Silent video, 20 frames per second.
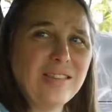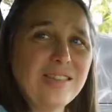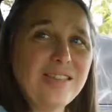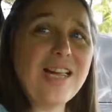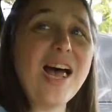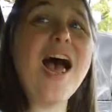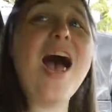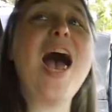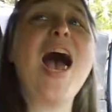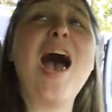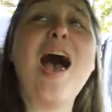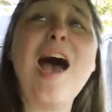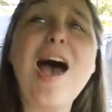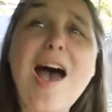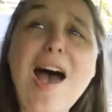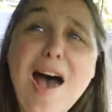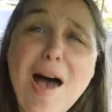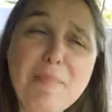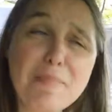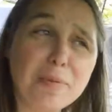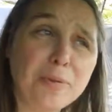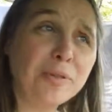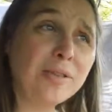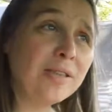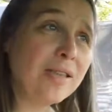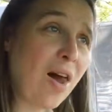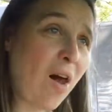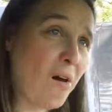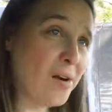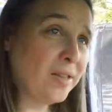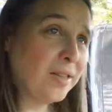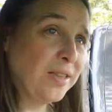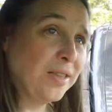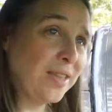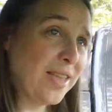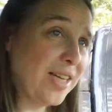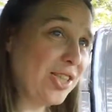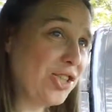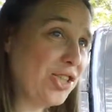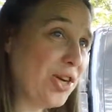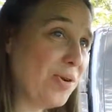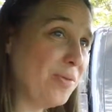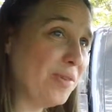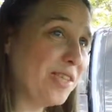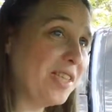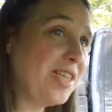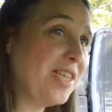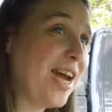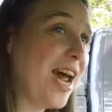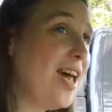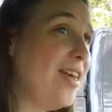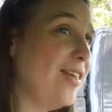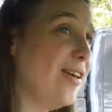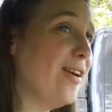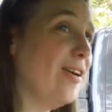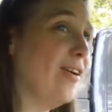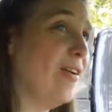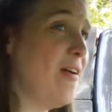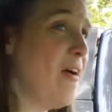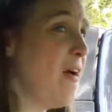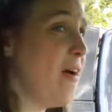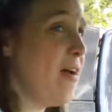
Stop! That shit would stay there.